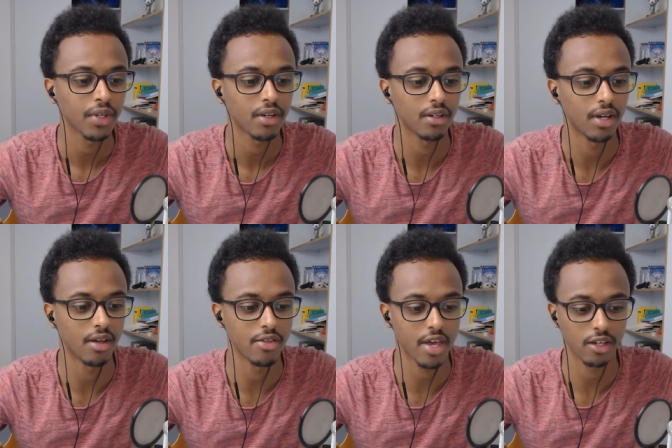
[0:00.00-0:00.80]

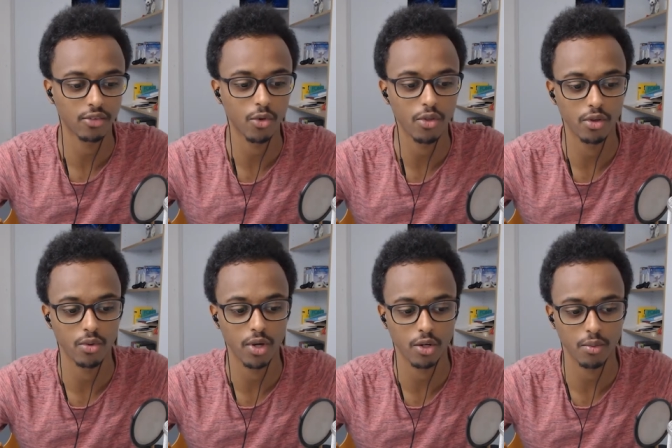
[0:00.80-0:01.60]
yeah, thanks for the
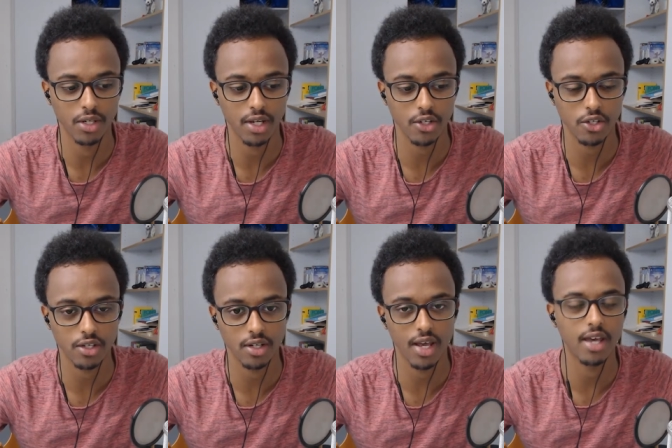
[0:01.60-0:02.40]

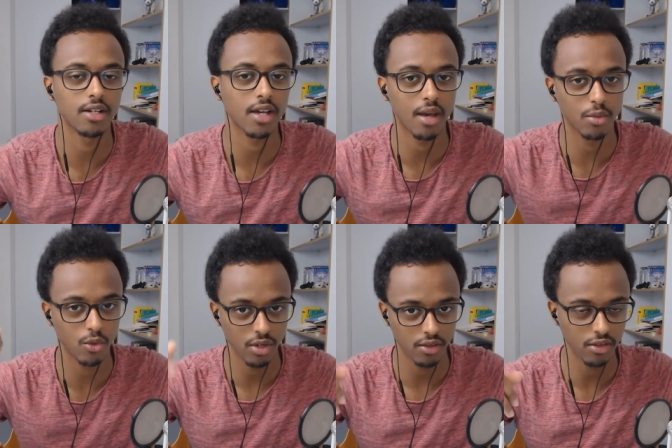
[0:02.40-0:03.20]
recommendation. And I'm
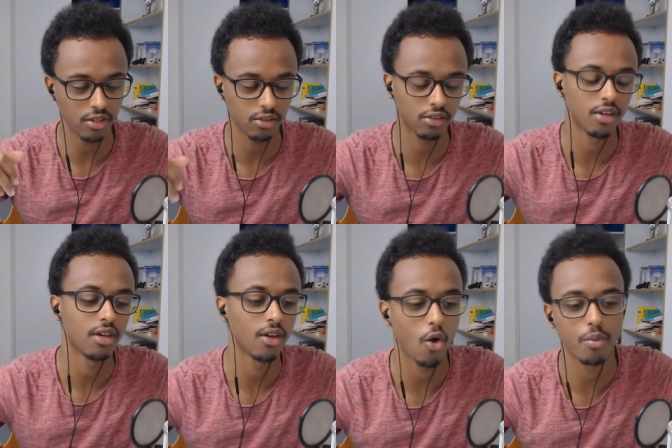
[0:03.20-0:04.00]
doing these
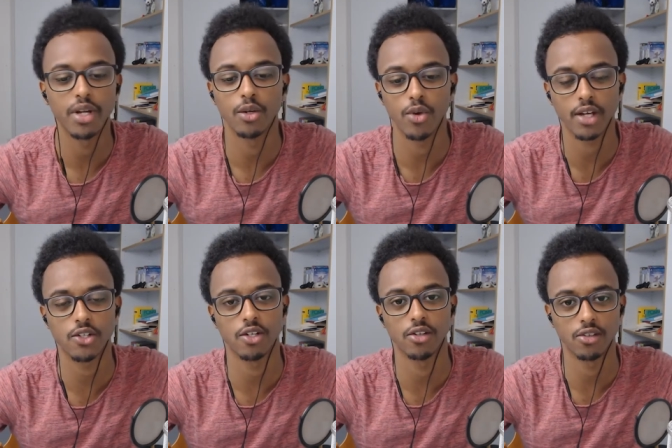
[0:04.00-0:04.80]
opening
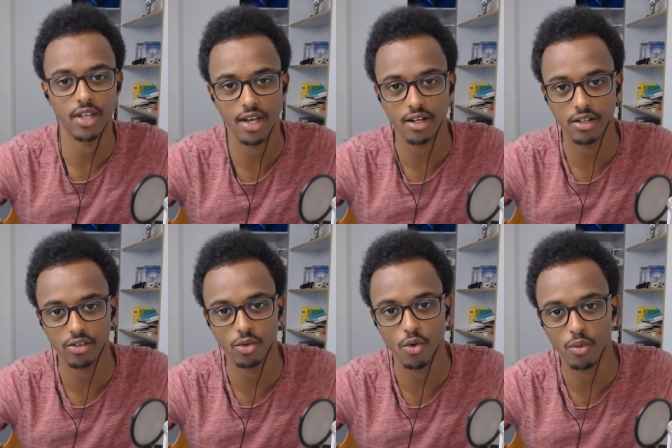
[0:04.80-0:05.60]
reactions daily,
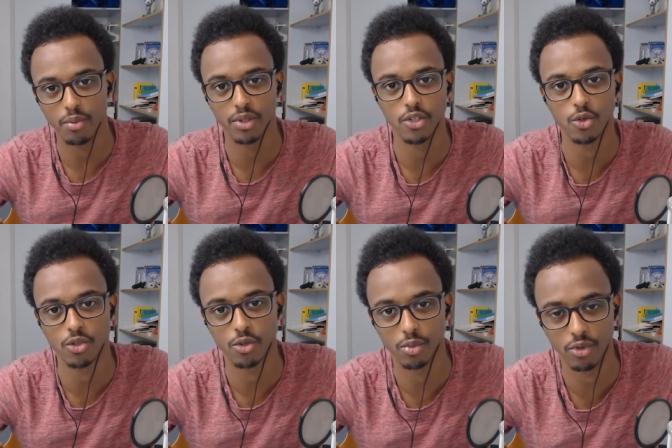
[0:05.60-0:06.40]
so be sure
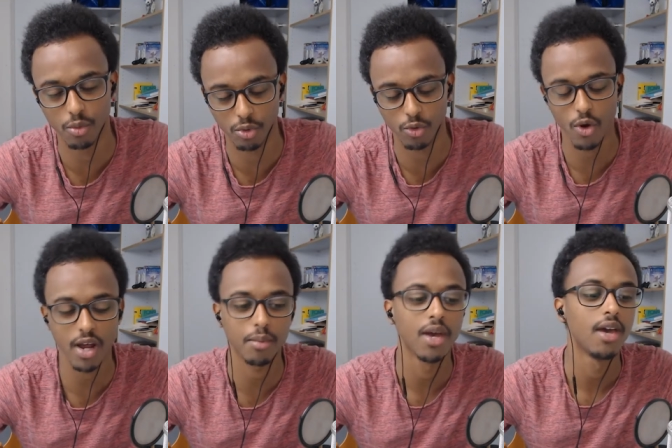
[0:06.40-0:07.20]
to
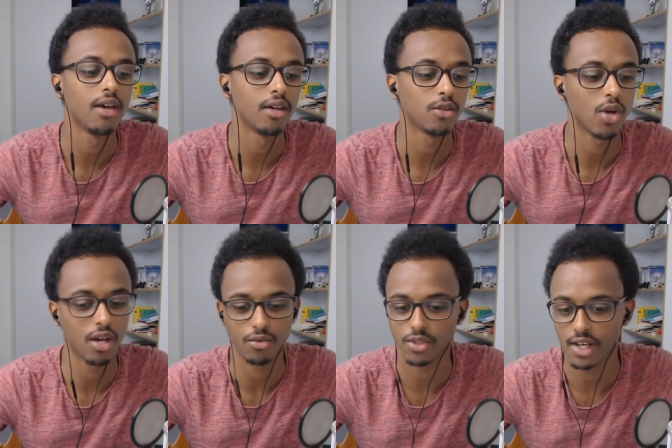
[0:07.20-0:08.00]
subscribe to
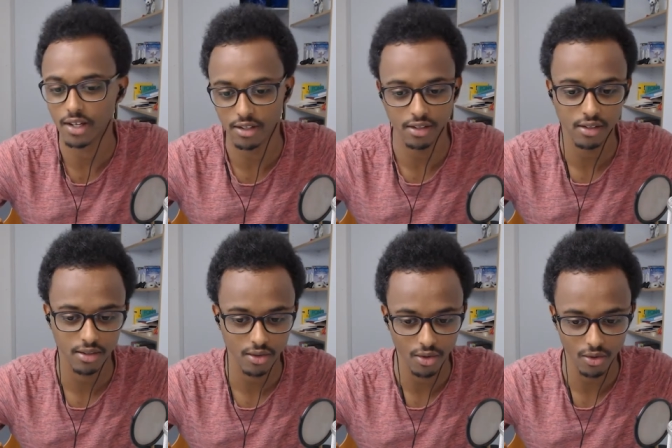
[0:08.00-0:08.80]
have daily
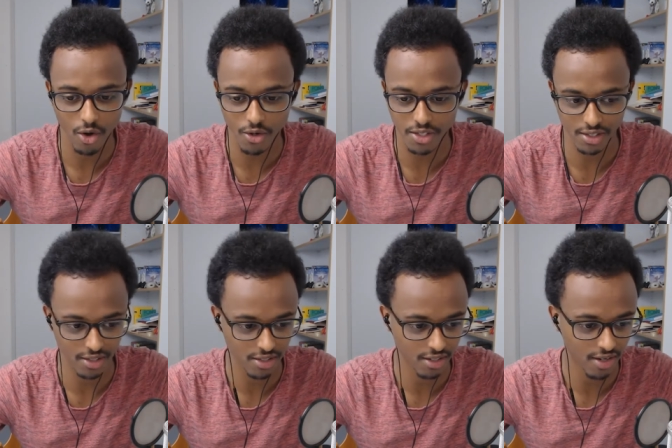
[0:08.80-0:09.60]

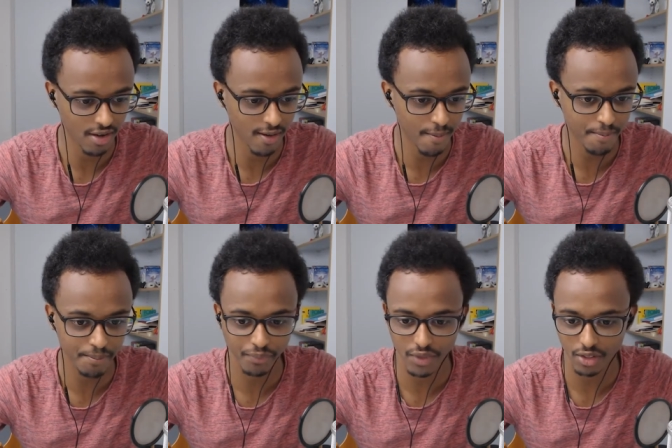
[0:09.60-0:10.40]
content.
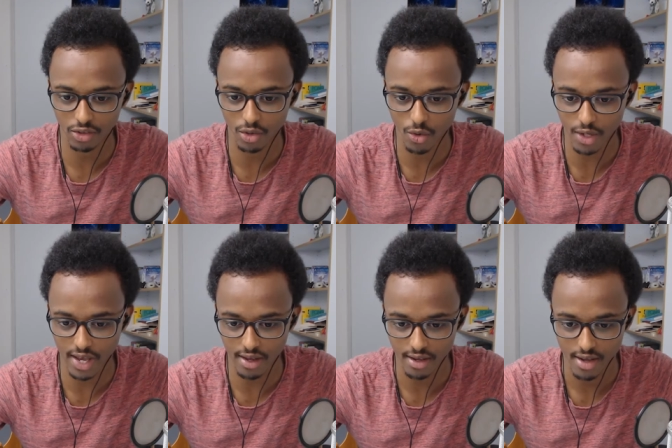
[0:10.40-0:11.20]
Um, so
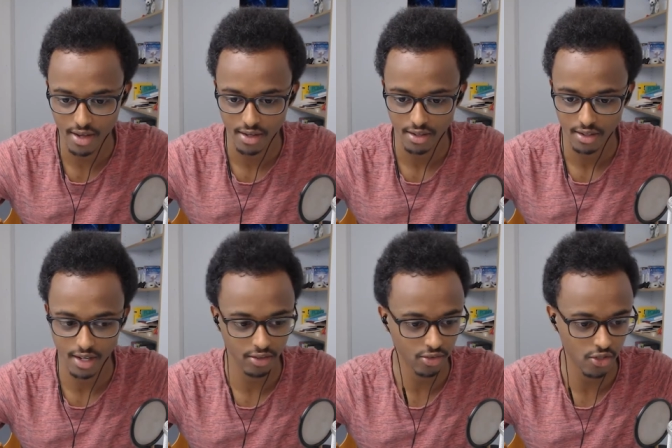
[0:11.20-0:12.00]
yeah,
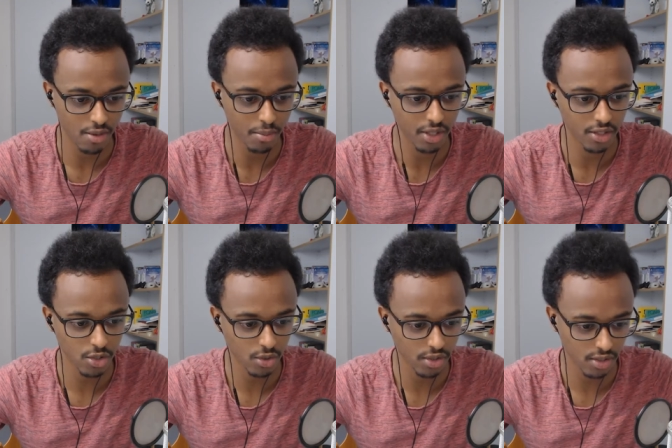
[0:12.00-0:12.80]
let's jump
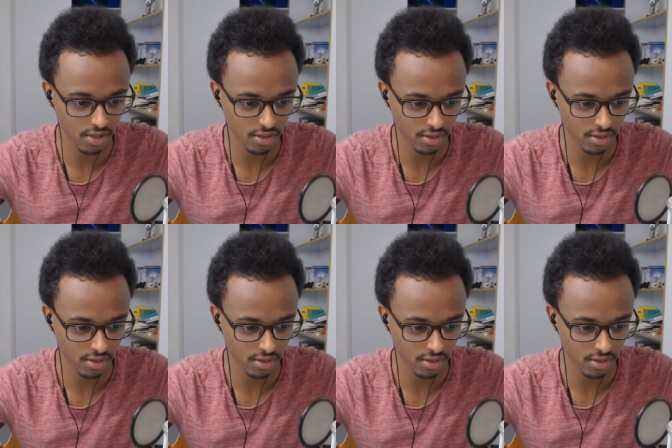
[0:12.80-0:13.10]
into it.